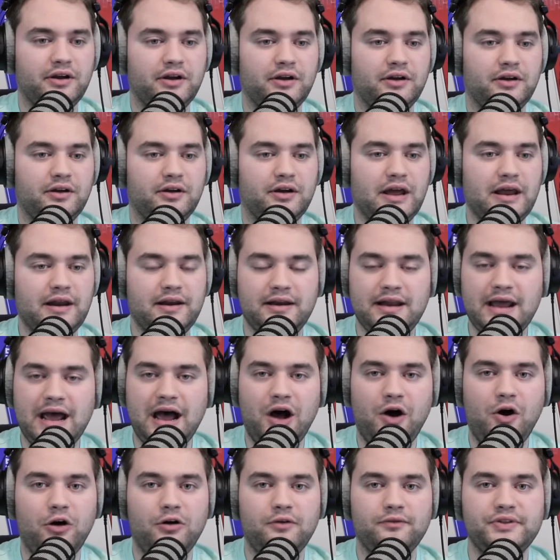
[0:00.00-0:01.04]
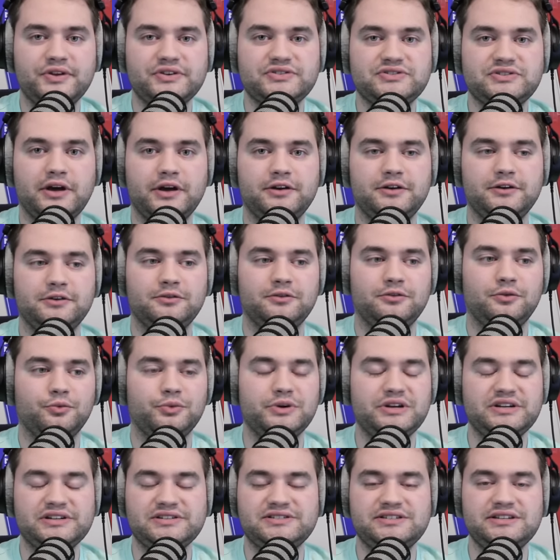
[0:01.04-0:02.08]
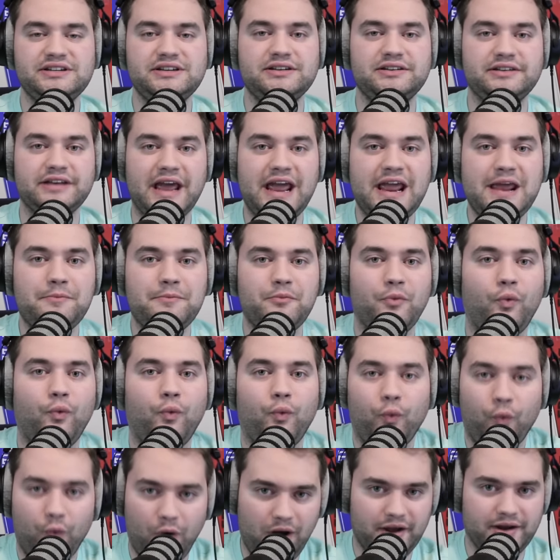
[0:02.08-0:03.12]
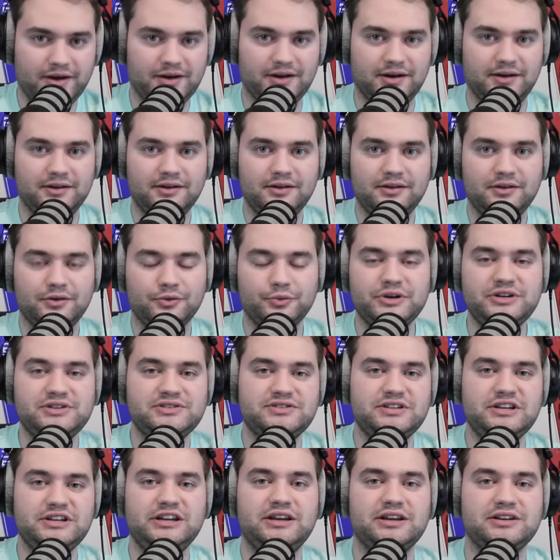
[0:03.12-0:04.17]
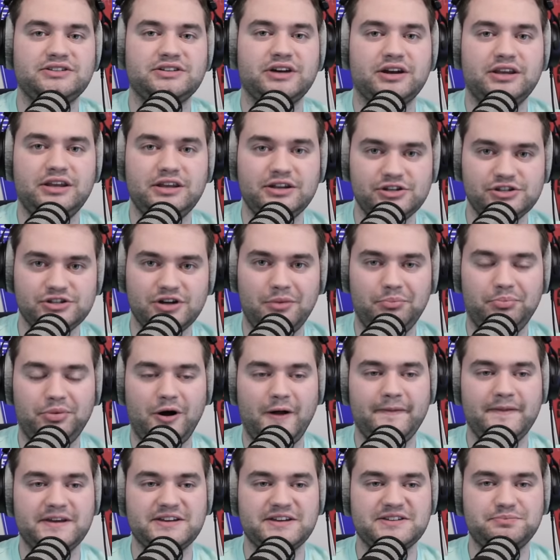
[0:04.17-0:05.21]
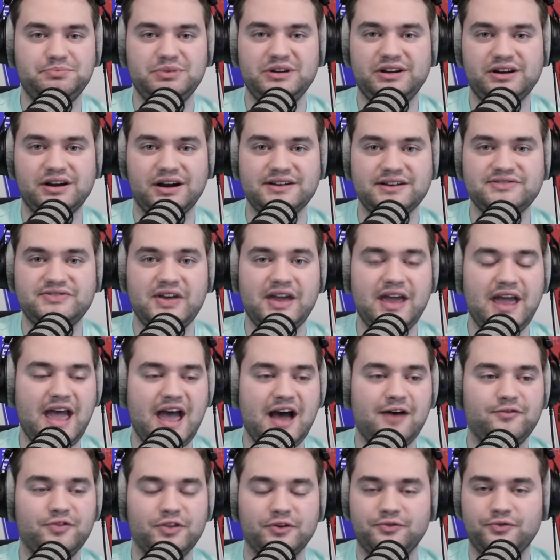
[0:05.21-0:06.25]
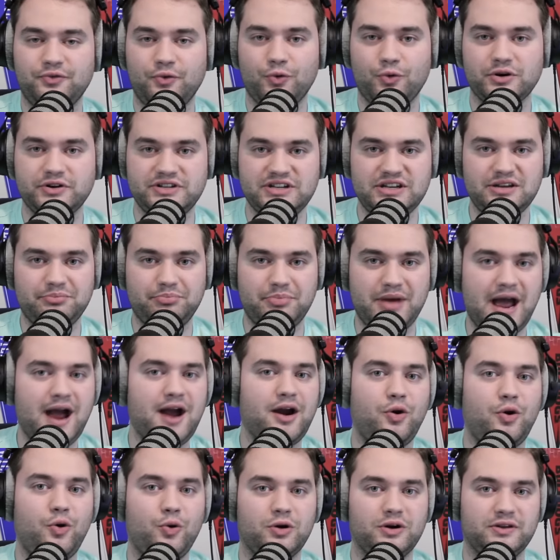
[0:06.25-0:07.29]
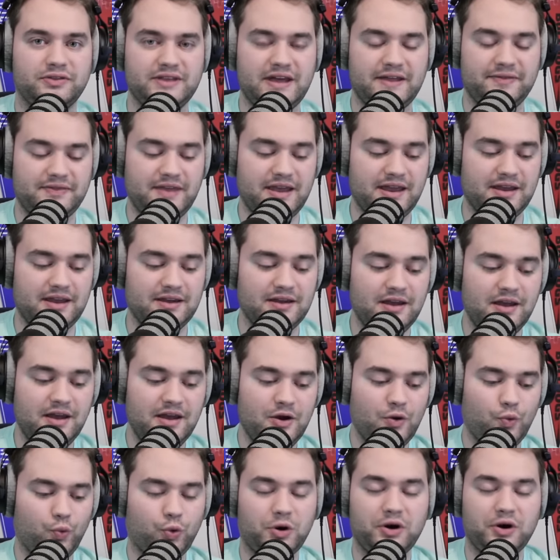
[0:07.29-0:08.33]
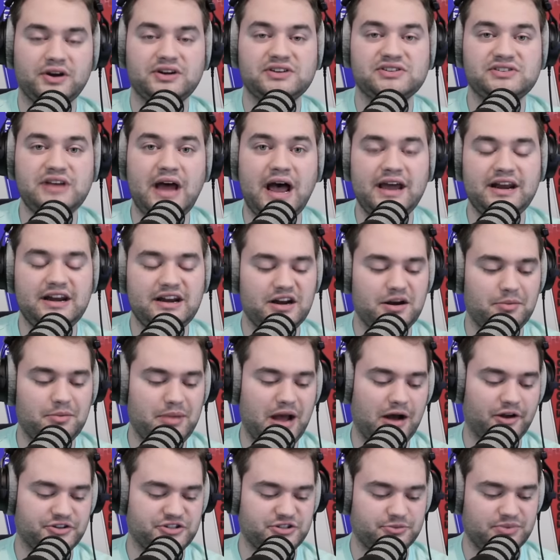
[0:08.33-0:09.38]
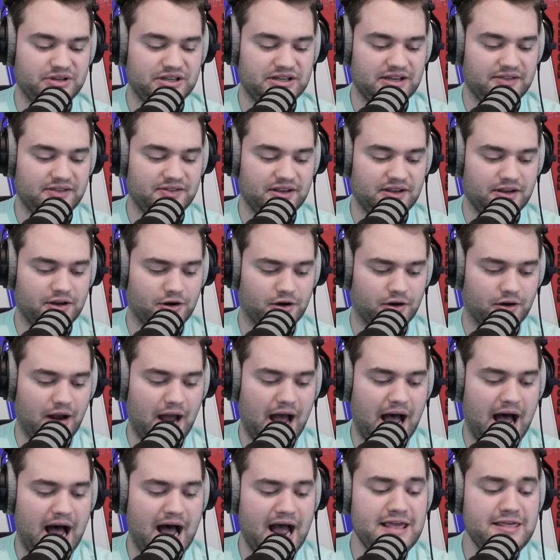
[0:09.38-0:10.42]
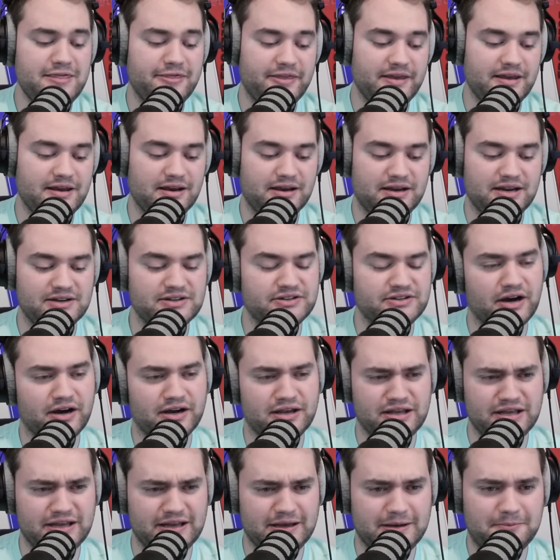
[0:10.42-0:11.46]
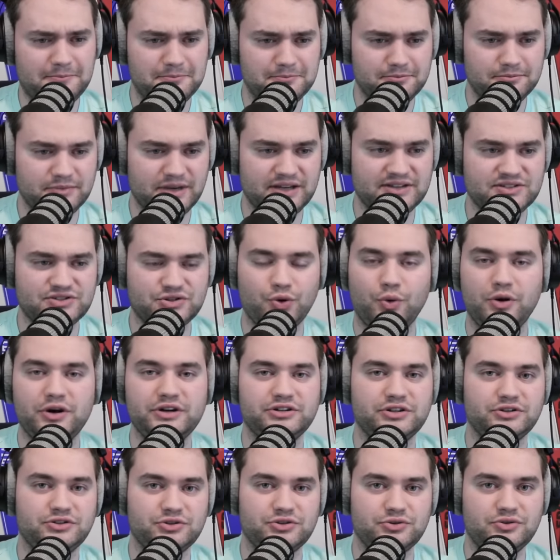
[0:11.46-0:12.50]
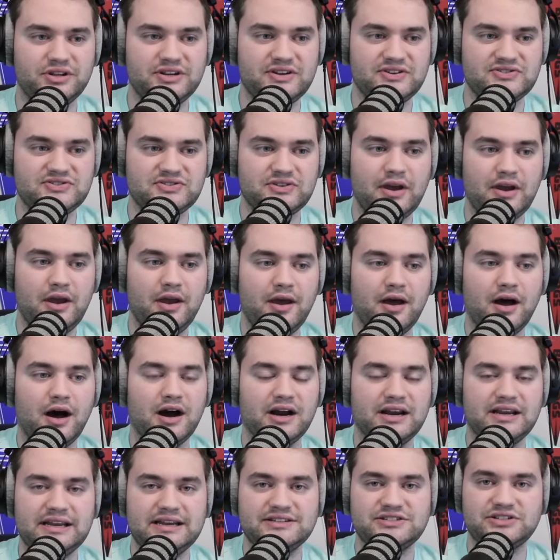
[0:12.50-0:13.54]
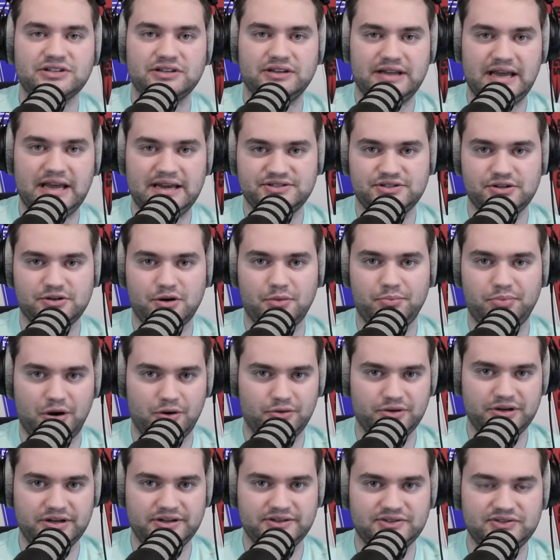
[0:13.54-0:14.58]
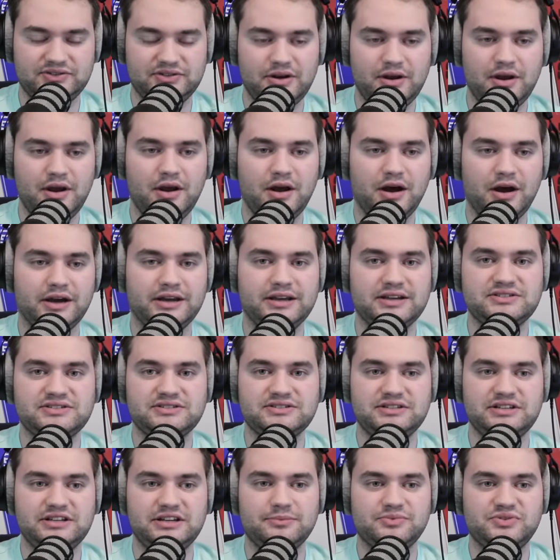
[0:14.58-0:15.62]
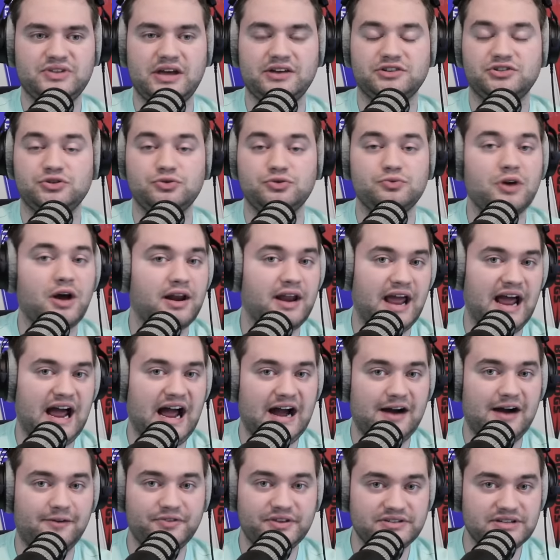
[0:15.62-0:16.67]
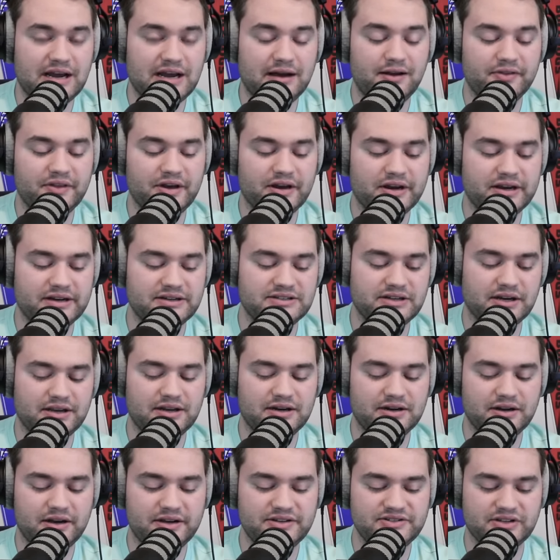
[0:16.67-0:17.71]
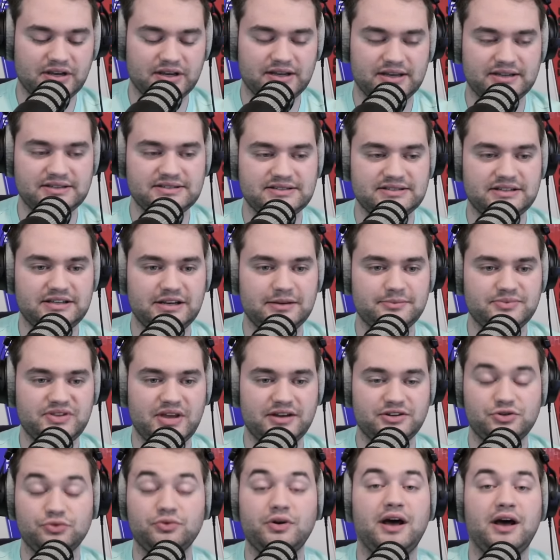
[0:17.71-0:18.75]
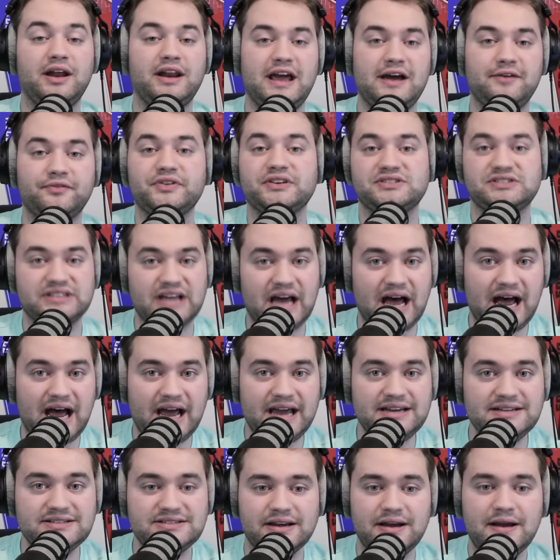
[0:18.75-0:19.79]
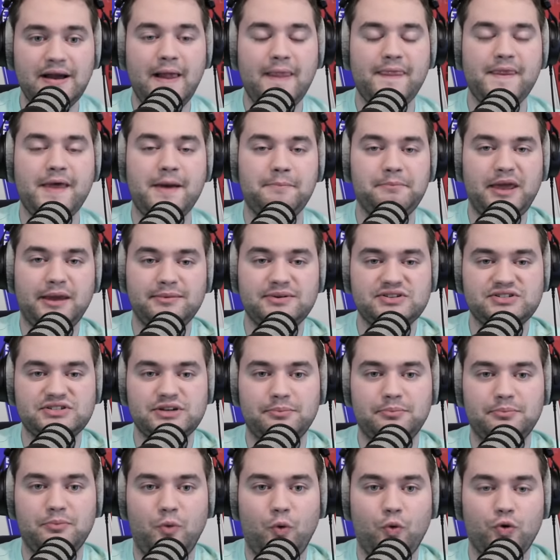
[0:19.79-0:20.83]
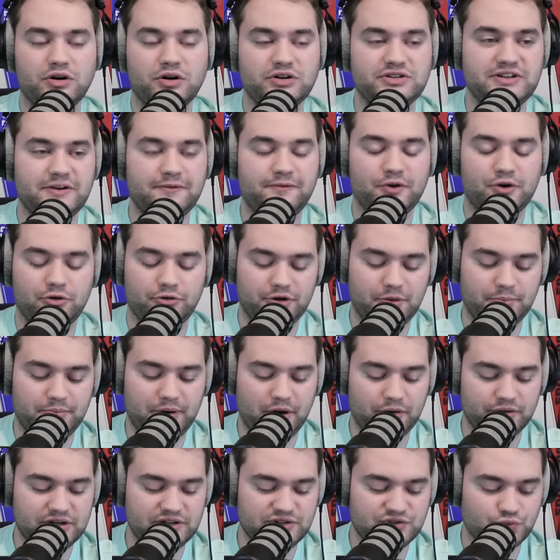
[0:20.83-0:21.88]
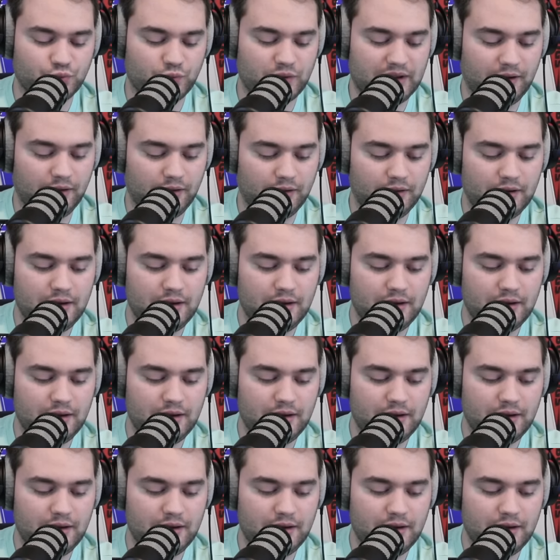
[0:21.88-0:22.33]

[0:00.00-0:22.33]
And now all of a sudden we see game one. We see Kentucky jump on this because they have the four deep backcourt that they were excited about to begin the year. I think Kentucky is going to do this against lesser opponents, against teams that do not have the talent that Kentucky does, against teams that do not have the size that maybe some more difficult opponents will.